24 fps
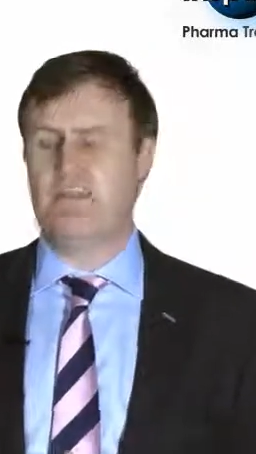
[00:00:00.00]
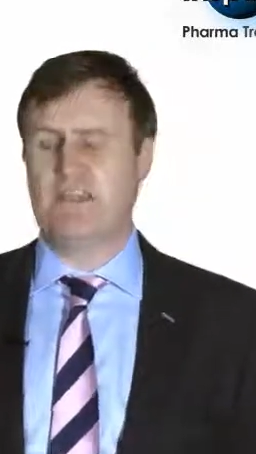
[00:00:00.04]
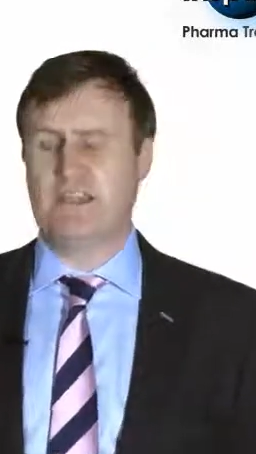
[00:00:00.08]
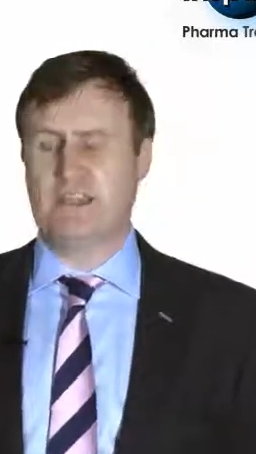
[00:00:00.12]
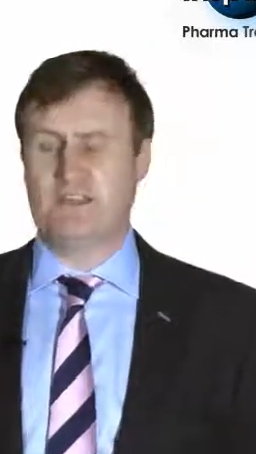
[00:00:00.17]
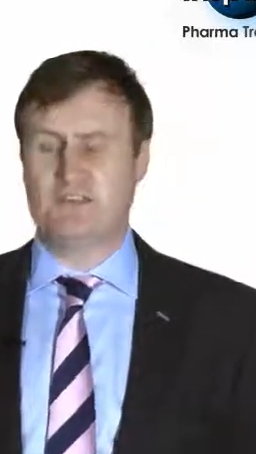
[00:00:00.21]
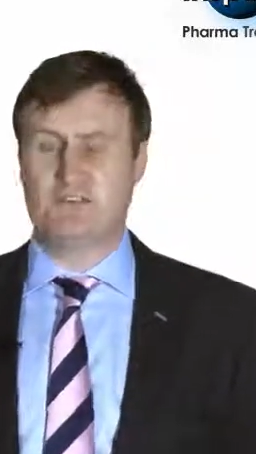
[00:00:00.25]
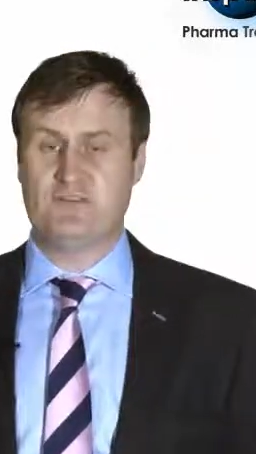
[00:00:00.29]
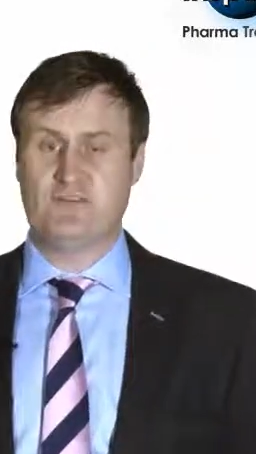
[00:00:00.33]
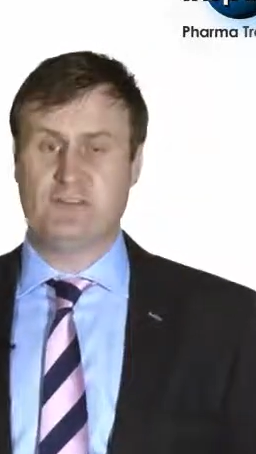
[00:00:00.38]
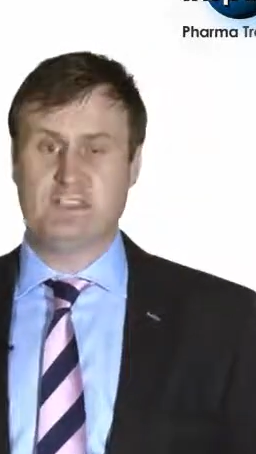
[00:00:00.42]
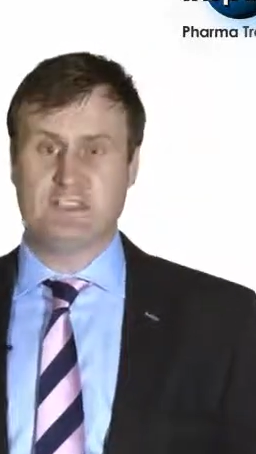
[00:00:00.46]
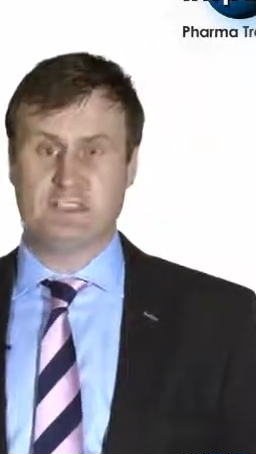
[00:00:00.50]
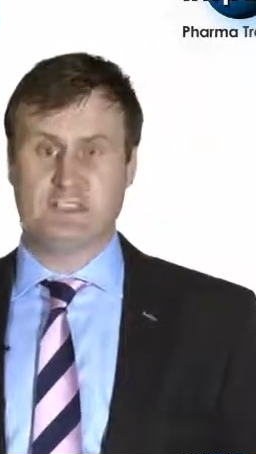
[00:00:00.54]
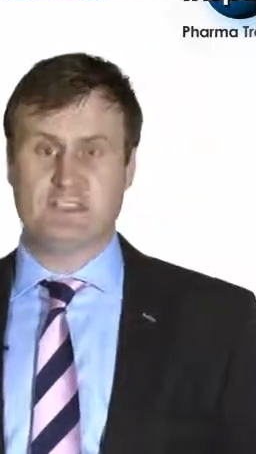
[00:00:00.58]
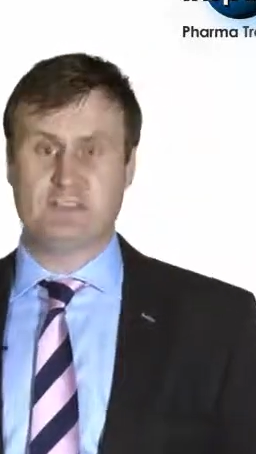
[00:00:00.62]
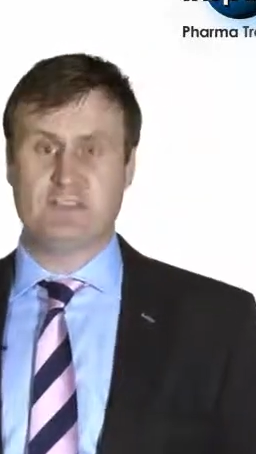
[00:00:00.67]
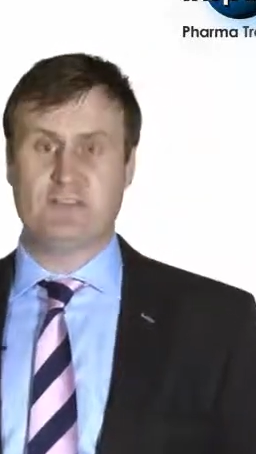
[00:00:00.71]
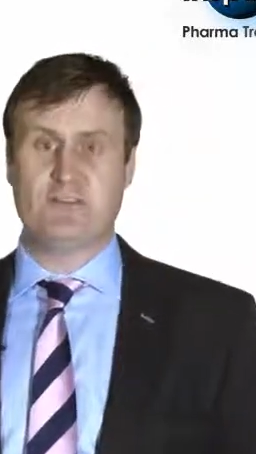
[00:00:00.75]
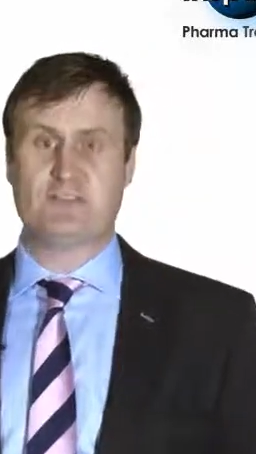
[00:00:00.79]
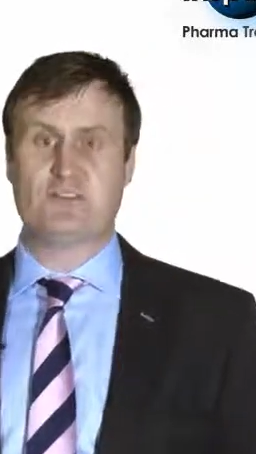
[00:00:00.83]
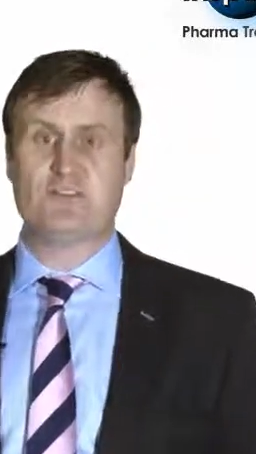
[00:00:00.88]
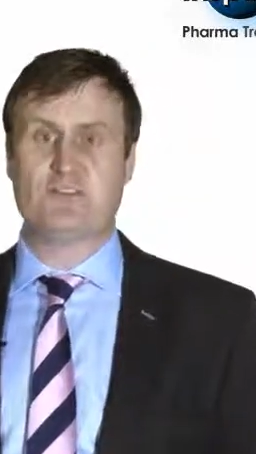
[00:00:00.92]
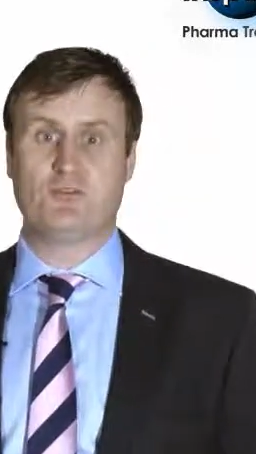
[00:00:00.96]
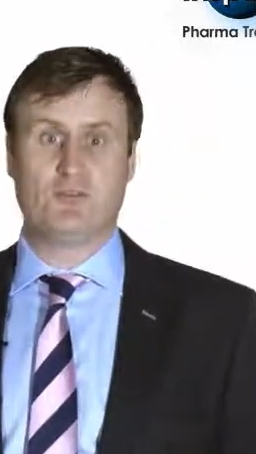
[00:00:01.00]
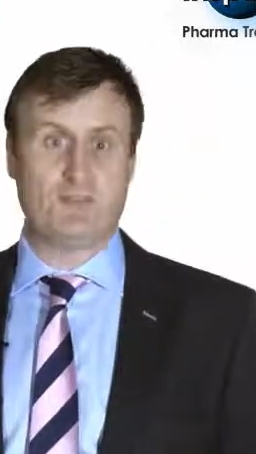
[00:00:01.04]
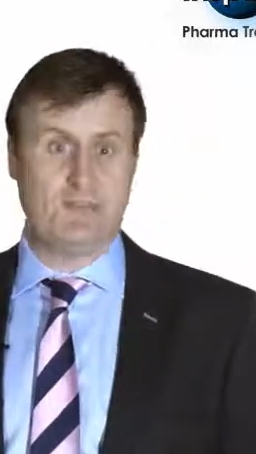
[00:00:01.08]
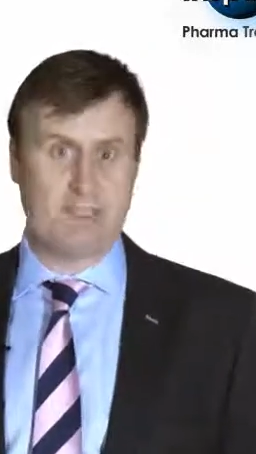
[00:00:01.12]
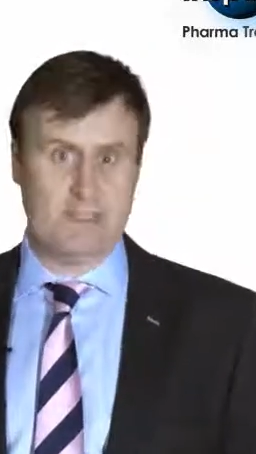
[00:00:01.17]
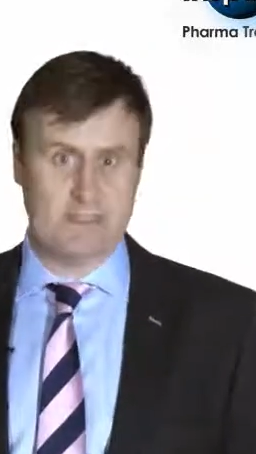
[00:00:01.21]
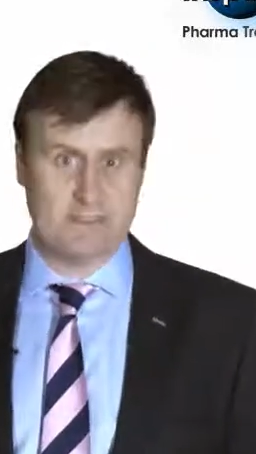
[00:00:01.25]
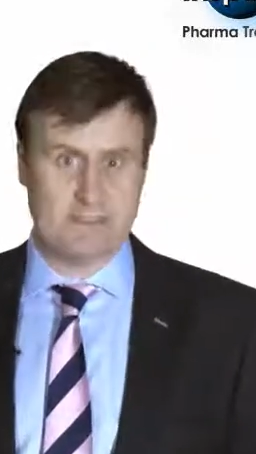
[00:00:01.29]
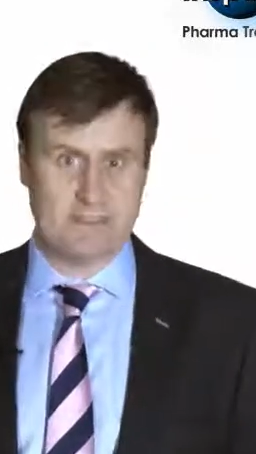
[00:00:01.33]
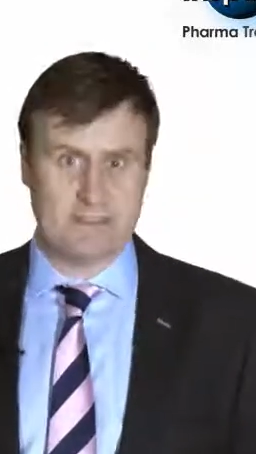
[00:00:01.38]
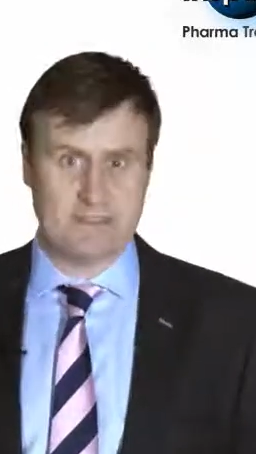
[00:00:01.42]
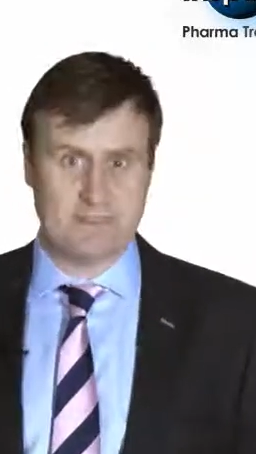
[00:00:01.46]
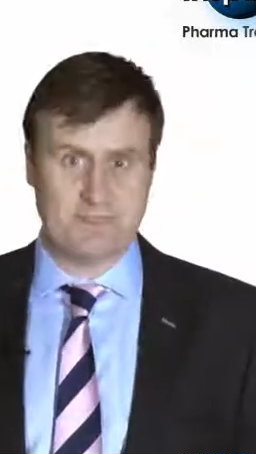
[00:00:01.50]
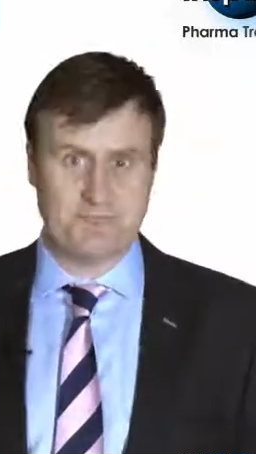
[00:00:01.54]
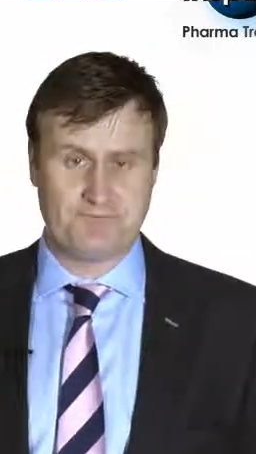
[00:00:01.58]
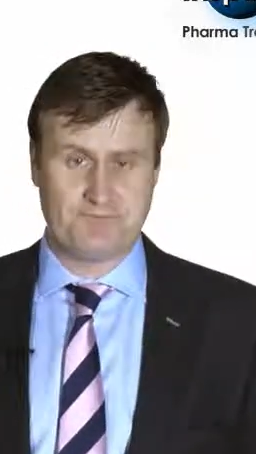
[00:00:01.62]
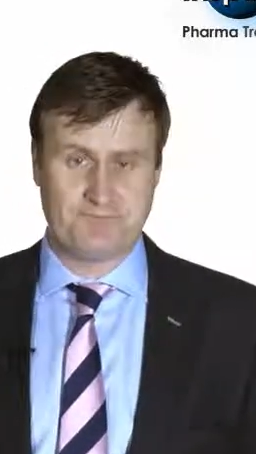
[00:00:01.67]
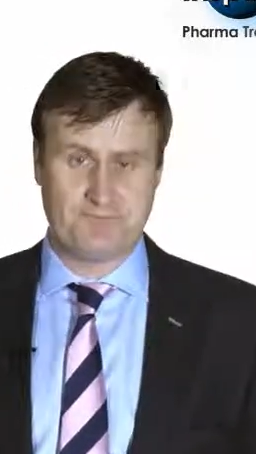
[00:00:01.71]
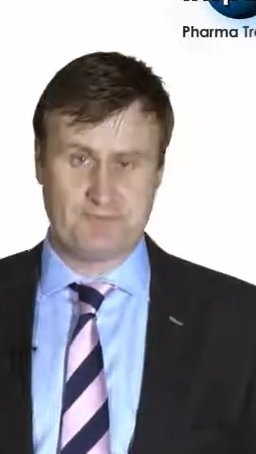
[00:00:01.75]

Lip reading: of extra visits to the toilet.